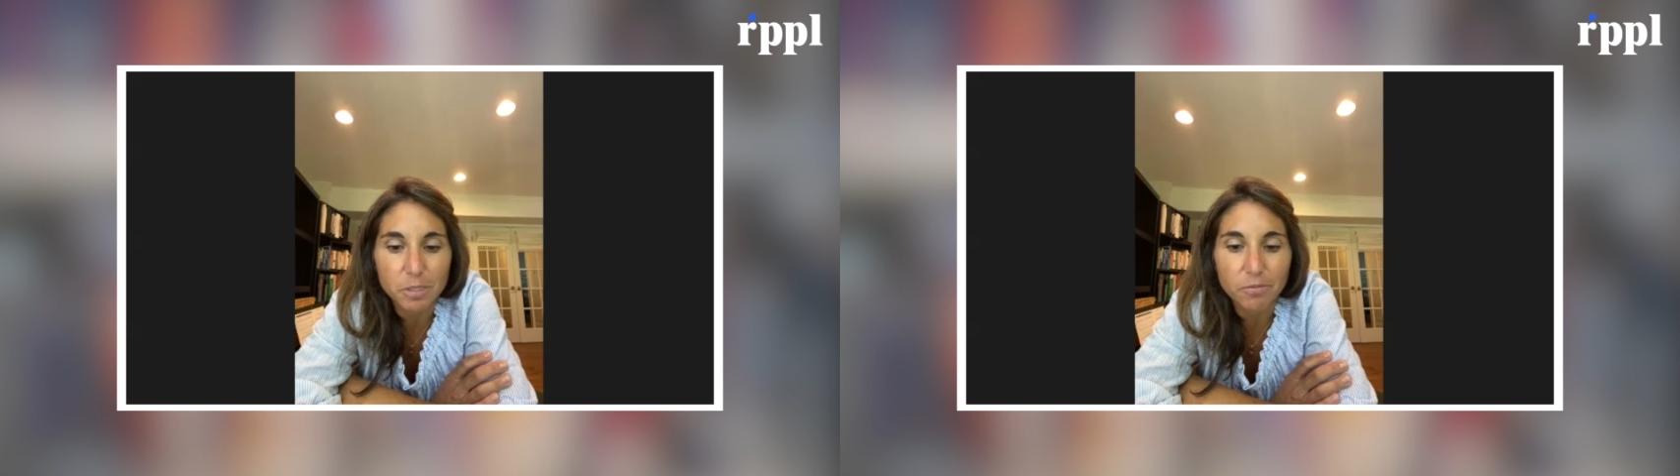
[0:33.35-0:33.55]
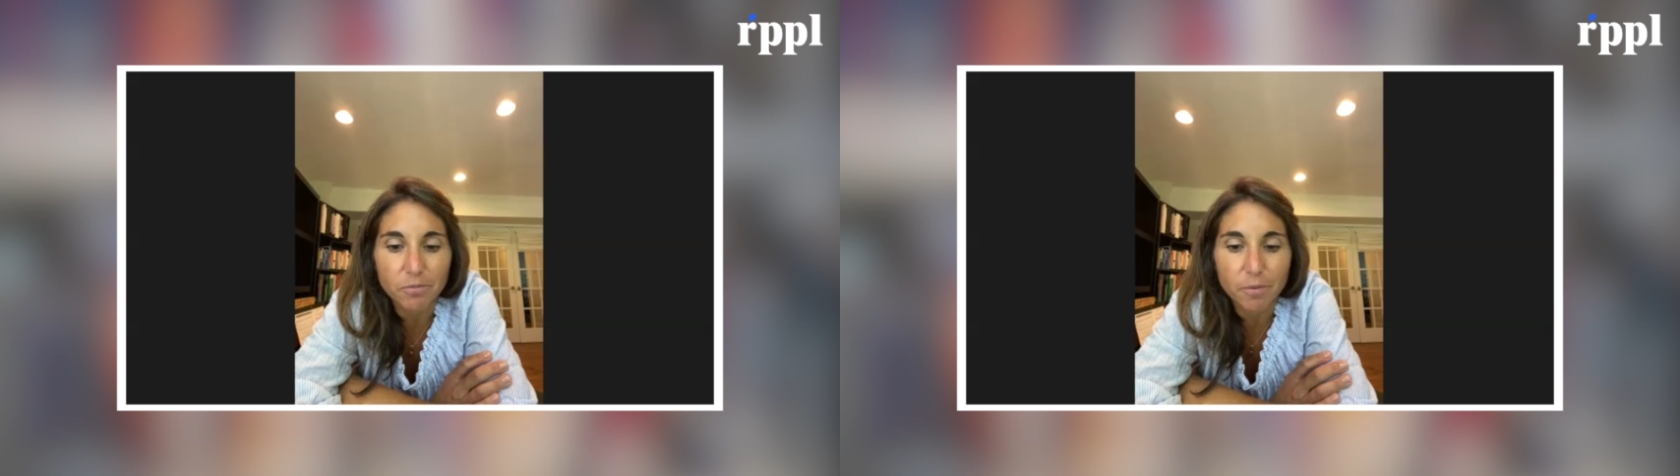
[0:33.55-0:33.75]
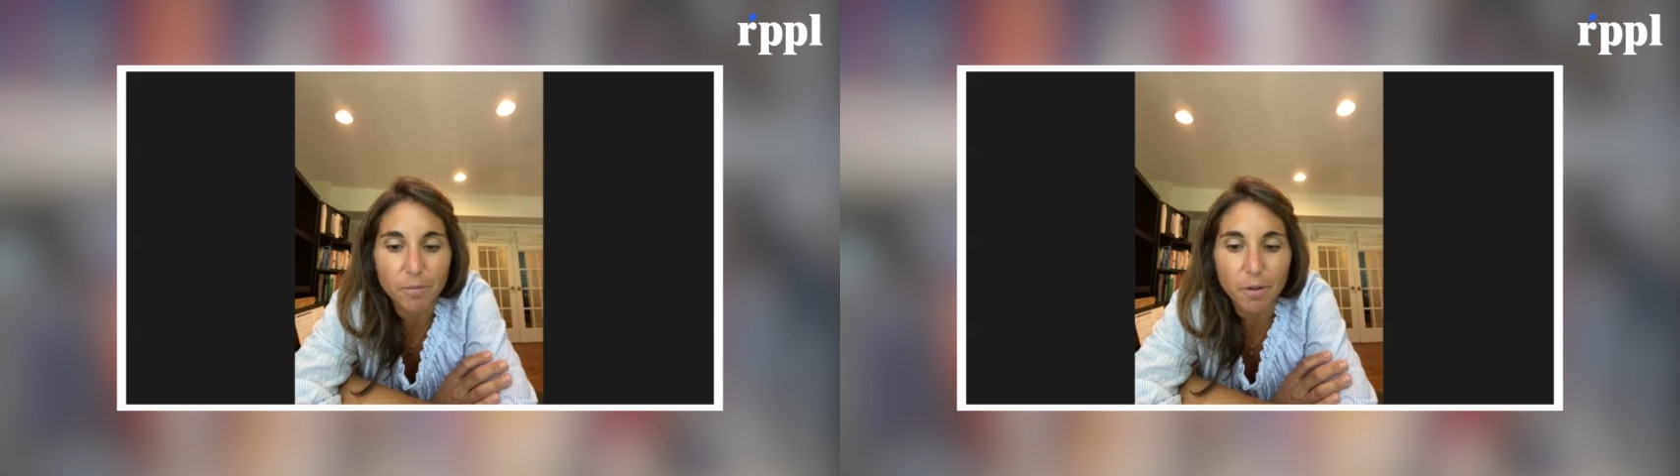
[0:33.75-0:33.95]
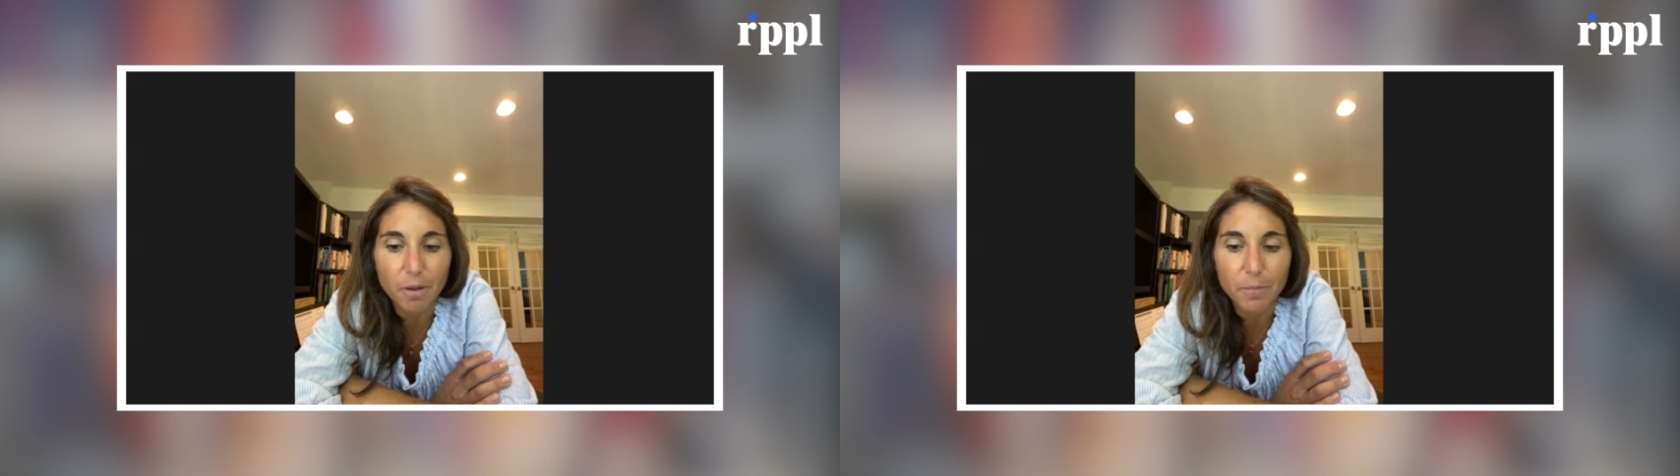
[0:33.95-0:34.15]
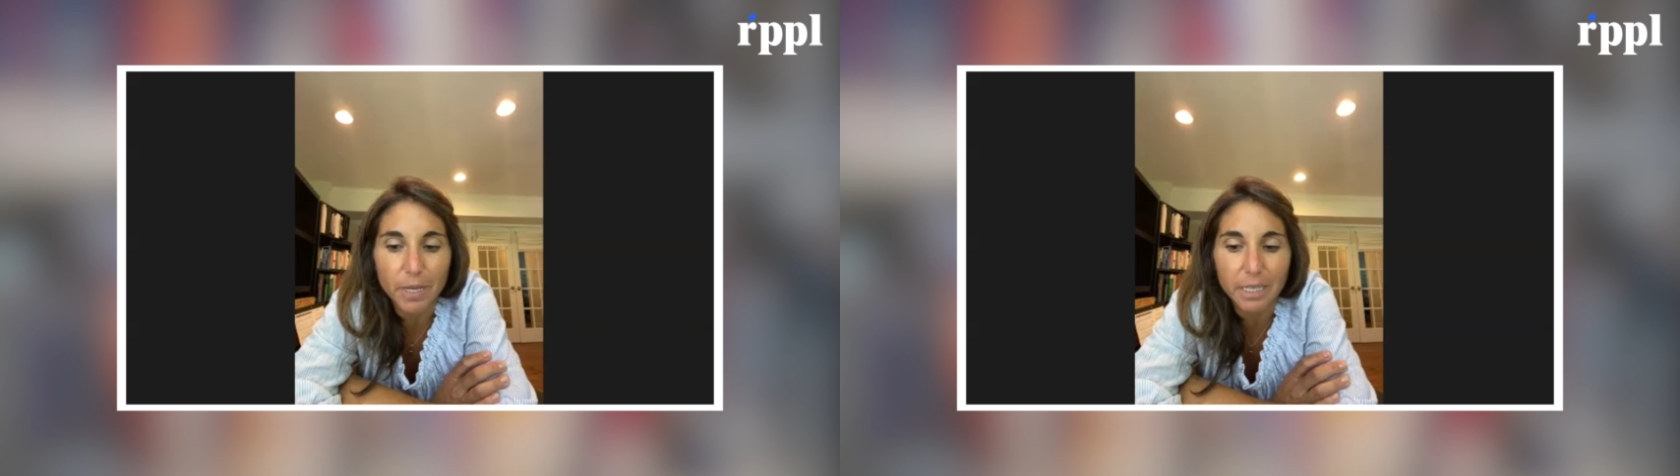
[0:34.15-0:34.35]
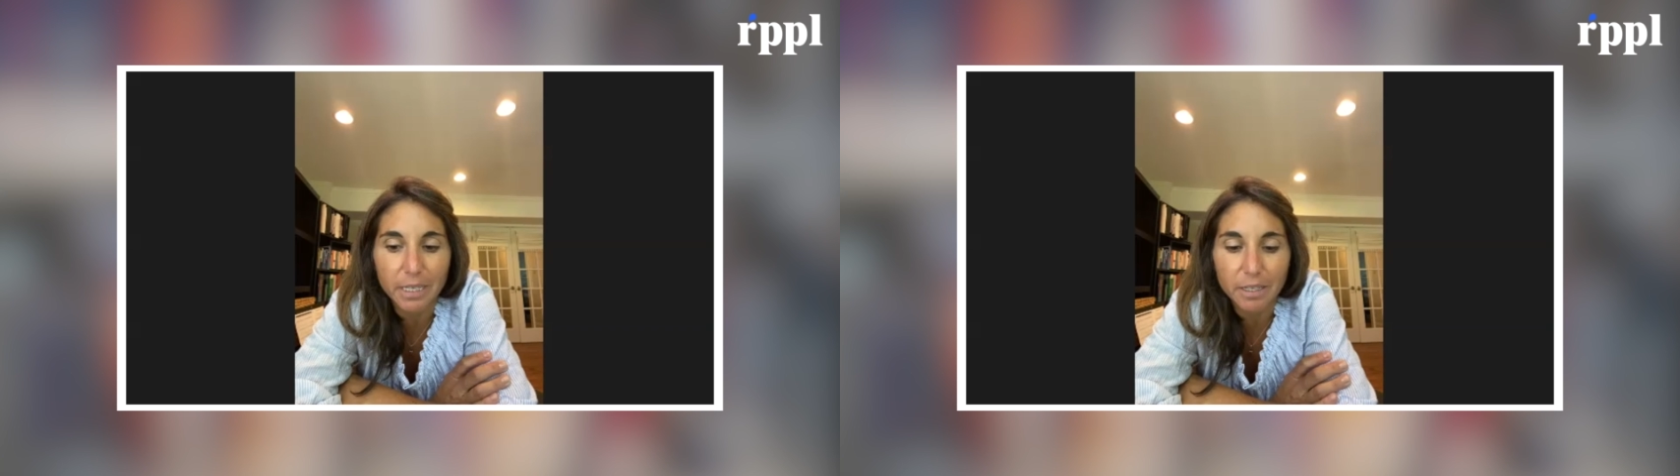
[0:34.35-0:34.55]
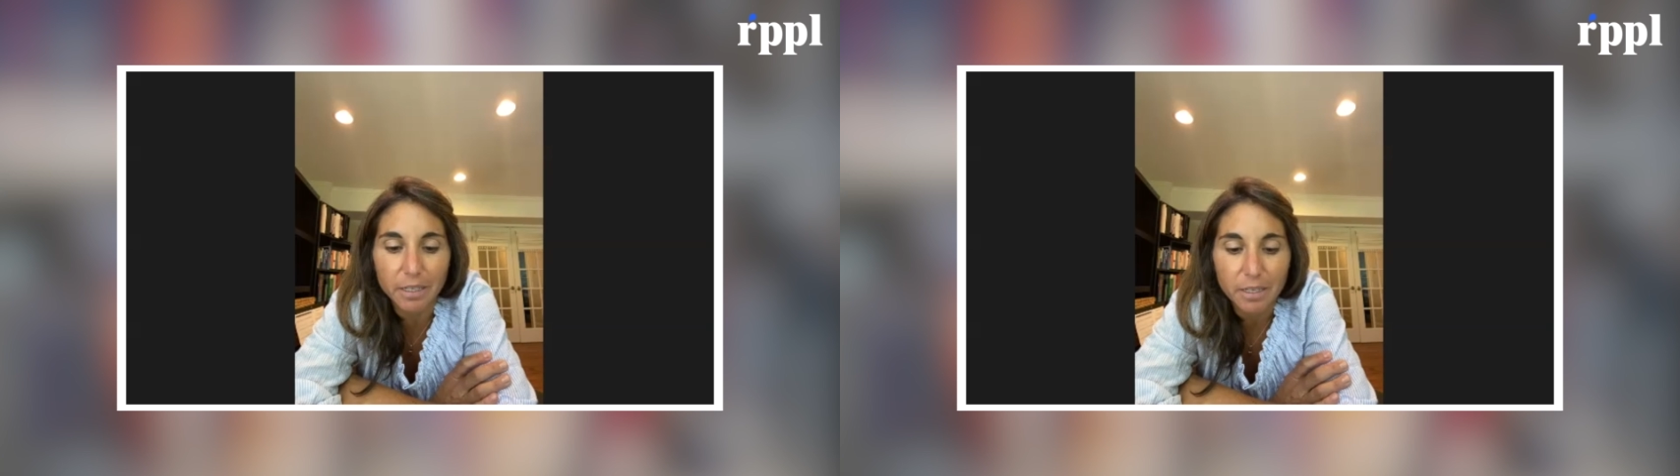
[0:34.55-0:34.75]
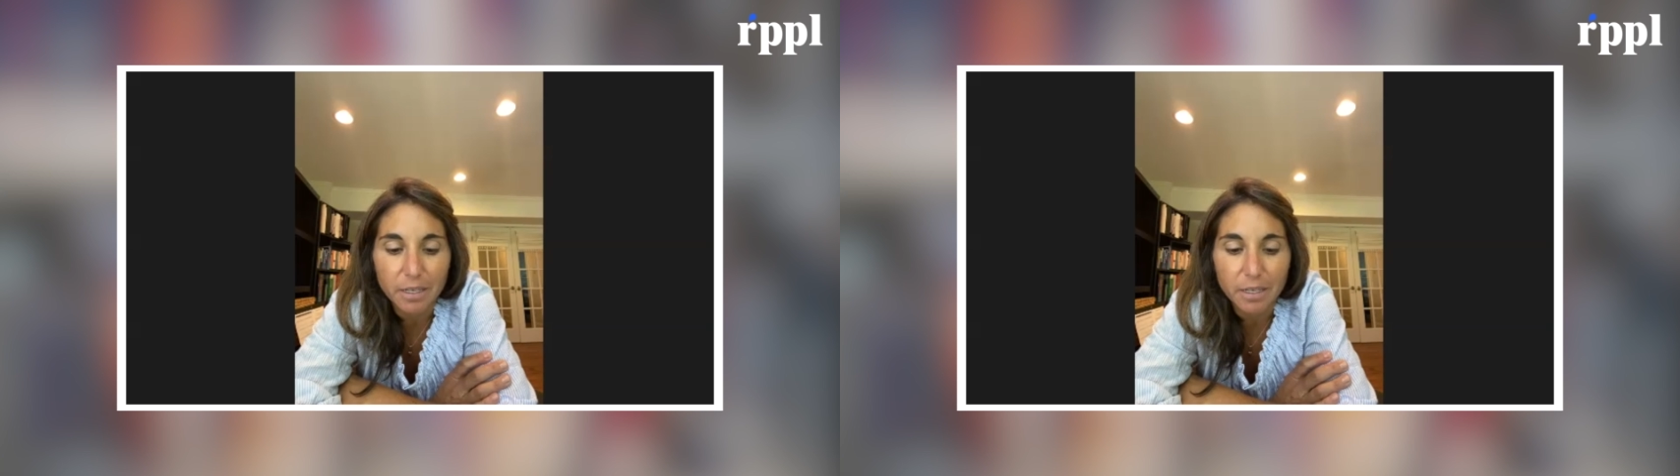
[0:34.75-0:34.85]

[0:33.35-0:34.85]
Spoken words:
of making